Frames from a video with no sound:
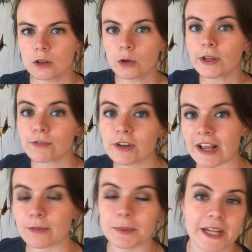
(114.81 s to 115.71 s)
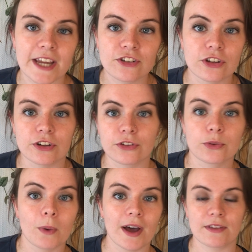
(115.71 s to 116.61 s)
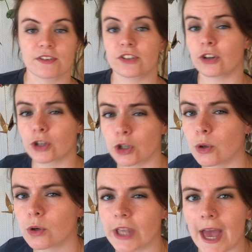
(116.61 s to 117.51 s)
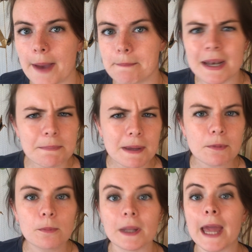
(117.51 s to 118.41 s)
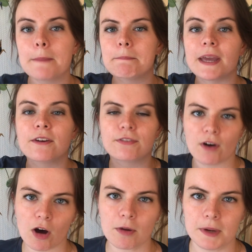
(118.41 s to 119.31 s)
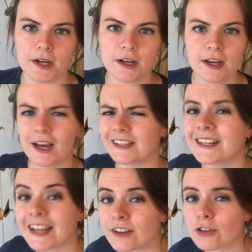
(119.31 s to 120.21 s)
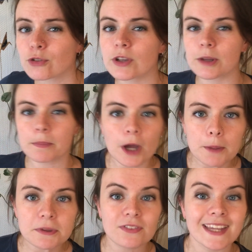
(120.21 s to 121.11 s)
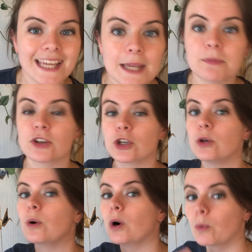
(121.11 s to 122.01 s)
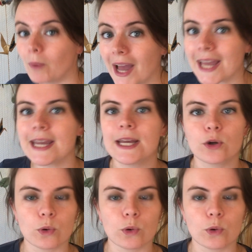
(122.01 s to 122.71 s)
Looking for an explanation as to why there isn't a cure yet, many people blame Big Pharma, and an industry that purposely keeps a cure away in